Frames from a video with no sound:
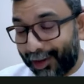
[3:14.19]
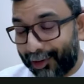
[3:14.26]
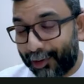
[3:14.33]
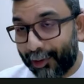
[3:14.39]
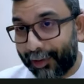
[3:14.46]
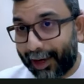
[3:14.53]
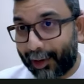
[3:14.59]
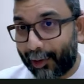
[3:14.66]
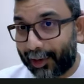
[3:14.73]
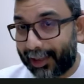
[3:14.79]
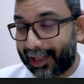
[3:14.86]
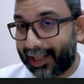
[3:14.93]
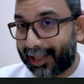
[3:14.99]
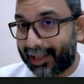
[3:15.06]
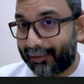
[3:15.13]
to record
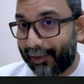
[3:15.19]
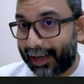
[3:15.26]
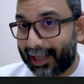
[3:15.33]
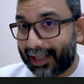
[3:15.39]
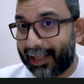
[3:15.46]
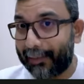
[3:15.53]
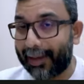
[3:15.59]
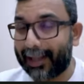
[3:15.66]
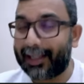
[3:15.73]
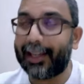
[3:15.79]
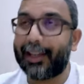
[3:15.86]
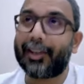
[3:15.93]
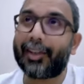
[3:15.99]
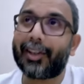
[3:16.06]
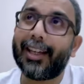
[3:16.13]
this Wednesday
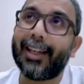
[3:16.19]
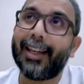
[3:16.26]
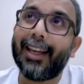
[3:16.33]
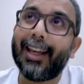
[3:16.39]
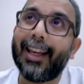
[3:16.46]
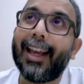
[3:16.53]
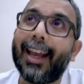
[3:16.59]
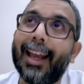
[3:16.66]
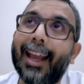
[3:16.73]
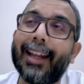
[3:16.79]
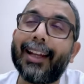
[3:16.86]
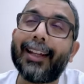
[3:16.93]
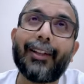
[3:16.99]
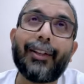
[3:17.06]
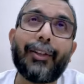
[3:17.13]
message,
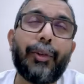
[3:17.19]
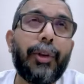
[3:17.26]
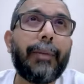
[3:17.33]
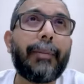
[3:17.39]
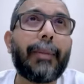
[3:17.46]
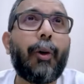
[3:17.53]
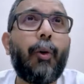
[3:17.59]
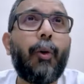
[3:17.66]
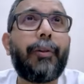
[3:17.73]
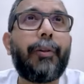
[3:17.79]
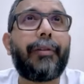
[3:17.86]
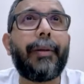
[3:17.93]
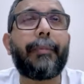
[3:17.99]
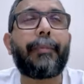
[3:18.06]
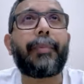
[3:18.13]
and during my whole
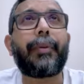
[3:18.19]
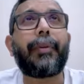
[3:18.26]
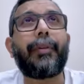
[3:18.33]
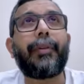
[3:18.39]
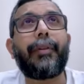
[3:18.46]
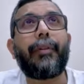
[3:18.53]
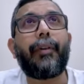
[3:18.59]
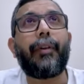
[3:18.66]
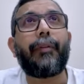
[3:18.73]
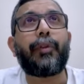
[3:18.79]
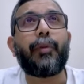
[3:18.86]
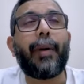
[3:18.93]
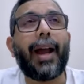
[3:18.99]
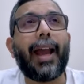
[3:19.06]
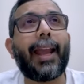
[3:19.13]
trip of
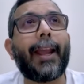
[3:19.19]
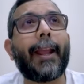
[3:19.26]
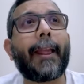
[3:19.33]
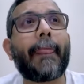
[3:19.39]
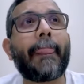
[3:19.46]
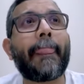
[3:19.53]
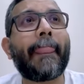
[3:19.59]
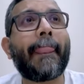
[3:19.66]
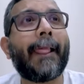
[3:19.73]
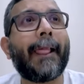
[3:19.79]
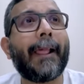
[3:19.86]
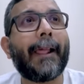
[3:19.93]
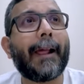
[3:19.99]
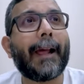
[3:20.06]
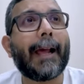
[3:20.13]
Dubai,
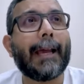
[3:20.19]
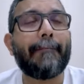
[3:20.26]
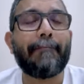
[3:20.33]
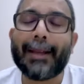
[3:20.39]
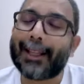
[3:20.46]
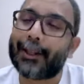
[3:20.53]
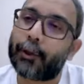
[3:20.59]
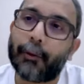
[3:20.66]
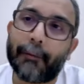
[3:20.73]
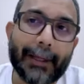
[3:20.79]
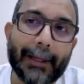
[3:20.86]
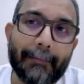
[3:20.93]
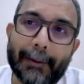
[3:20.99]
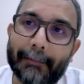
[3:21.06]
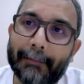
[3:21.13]
I met so many
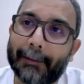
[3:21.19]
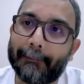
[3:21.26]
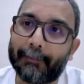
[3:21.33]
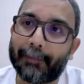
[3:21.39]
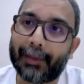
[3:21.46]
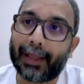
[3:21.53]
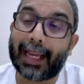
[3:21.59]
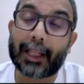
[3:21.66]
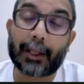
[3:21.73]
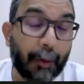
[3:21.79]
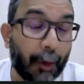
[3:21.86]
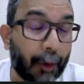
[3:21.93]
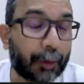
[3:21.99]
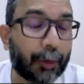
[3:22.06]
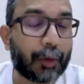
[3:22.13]
people. I
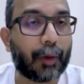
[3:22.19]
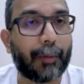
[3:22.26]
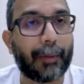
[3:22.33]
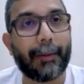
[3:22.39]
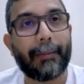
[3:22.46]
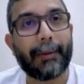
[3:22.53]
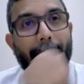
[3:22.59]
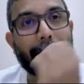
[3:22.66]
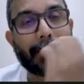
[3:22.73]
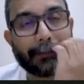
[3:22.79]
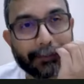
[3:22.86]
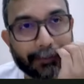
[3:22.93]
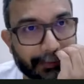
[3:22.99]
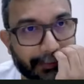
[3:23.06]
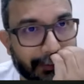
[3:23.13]
spoke to so many people.
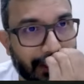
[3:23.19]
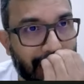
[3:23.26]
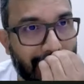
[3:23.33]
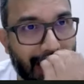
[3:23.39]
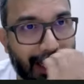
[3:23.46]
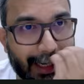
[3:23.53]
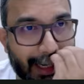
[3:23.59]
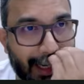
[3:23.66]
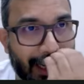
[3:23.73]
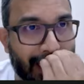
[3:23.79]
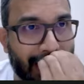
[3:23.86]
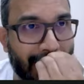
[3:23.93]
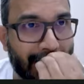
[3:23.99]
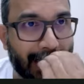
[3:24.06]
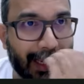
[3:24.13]
Alright,
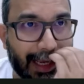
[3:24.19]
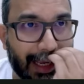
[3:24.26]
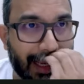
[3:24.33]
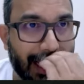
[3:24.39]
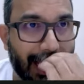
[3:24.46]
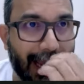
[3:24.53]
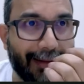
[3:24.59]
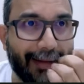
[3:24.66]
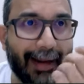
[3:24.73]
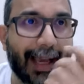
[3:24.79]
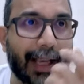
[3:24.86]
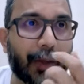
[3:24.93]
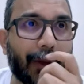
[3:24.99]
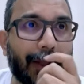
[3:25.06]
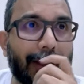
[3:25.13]
and I
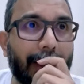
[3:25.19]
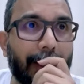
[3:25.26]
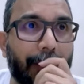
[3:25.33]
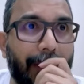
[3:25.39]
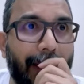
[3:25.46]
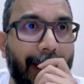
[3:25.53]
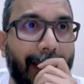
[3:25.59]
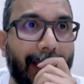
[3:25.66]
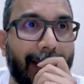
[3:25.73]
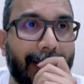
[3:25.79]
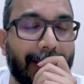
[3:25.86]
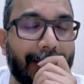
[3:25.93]
realized one thing today,